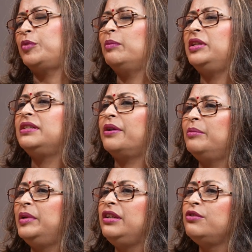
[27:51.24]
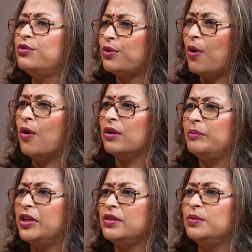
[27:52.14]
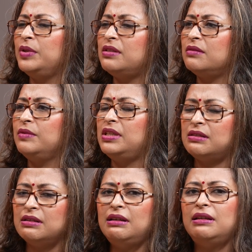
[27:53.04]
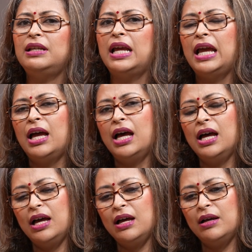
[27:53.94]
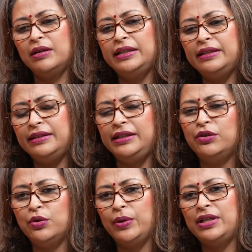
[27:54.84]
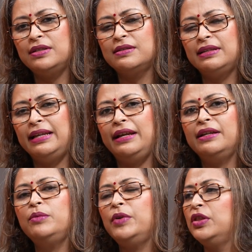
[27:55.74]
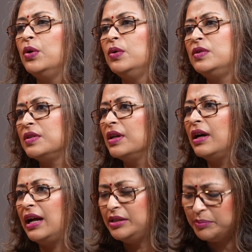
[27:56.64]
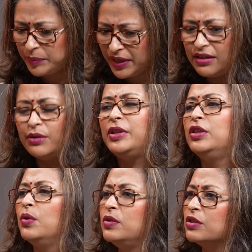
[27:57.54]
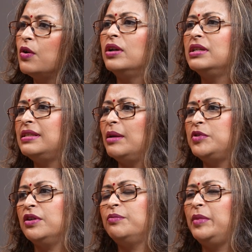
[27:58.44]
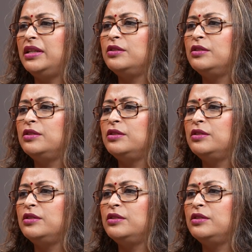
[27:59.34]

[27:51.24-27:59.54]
probably terribly wrong, because we still, you know, it is laden with those, underpinned with those concepts of male